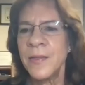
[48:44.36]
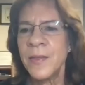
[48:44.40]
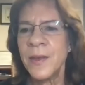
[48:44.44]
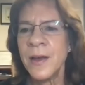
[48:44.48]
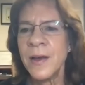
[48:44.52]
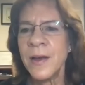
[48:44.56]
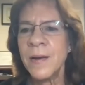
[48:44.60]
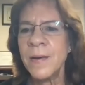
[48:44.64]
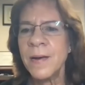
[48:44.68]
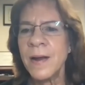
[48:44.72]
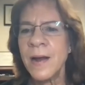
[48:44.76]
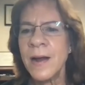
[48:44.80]

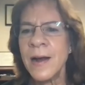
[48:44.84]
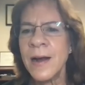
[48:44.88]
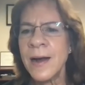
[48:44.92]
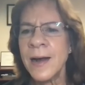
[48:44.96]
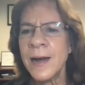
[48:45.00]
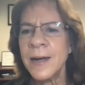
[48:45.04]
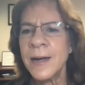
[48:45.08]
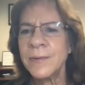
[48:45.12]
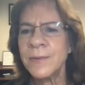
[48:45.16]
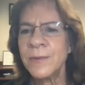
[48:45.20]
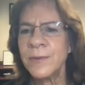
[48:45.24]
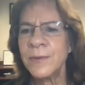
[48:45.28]
That
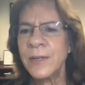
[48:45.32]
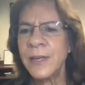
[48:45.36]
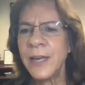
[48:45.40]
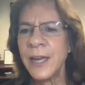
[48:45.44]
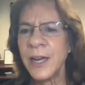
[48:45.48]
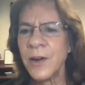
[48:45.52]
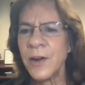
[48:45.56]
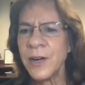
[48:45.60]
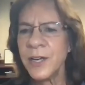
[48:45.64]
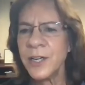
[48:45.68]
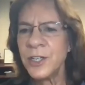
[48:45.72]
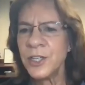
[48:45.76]
uh,
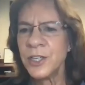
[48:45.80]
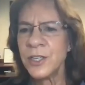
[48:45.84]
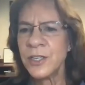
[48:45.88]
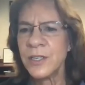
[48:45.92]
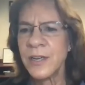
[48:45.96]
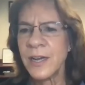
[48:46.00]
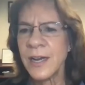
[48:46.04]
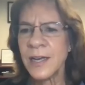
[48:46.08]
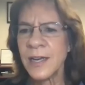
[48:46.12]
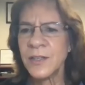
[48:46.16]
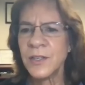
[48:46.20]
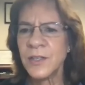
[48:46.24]
Gary
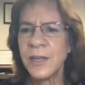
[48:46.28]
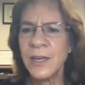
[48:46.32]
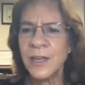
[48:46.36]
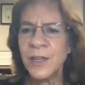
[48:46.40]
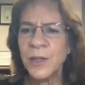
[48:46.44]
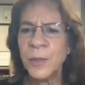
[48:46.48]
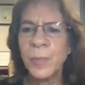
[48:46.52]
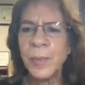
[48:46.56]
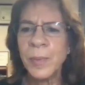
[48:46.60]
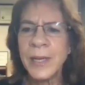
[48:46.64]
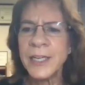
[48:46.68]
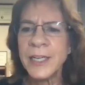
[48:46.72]
just asked,
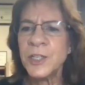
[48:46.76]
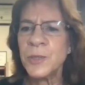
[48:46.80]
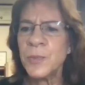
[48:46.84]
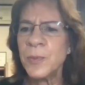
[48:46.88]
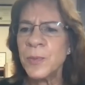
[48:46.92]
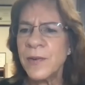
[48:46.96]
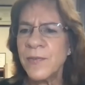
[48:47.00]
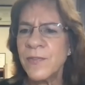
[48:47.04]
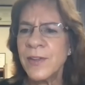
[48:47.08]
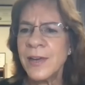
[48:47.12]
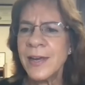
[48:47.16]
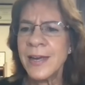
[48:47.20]
can the
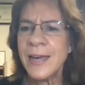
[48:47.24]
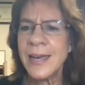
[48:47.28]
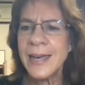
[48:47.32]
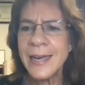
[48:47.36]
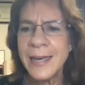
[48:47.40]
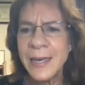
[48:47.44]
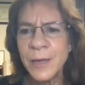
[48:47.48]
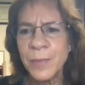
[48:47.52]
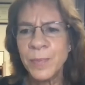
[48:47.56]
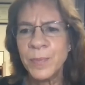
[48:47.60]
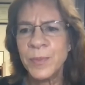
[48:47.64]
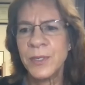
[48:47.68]
placement of the
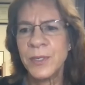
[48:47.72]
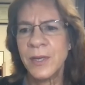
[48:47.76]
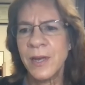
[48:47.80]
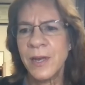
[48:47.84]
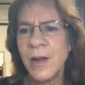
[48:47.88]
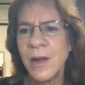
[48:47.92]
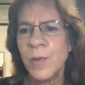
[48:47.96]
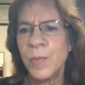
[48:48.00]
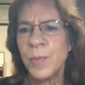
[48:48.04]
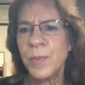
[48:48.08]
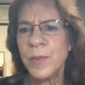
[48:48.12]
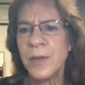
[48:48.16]
hips
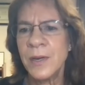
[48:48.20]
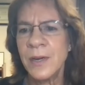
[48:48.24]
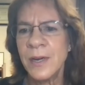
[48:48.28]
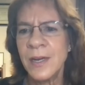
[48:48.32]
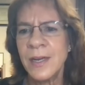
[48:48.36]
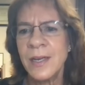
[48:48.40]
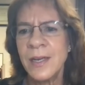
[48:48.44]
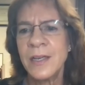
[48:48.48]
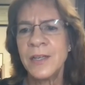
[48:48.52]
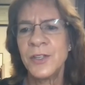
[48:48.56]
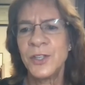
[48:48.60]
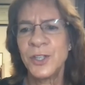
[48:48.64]
help the
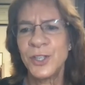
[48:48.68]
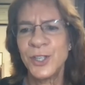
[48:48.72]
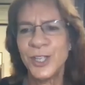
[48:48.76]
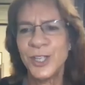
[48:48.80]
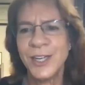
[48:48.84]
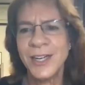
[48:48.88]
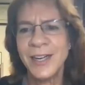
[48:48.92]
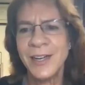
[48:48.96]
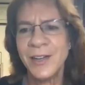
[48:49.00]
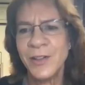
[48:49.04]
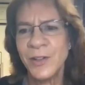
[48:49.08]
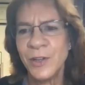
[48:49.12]
knees
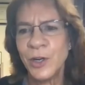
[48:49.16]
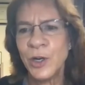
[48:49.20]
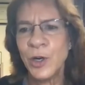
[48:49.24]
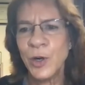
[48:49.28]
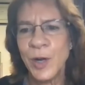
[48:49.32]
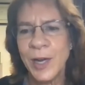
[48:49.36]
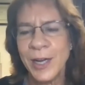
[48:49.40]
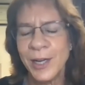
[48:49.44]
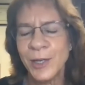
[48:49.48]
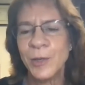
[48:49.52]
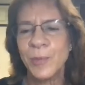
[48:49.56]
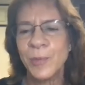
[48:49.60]
stay in the
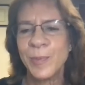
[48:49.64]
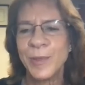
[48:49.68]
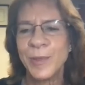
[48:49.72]
correct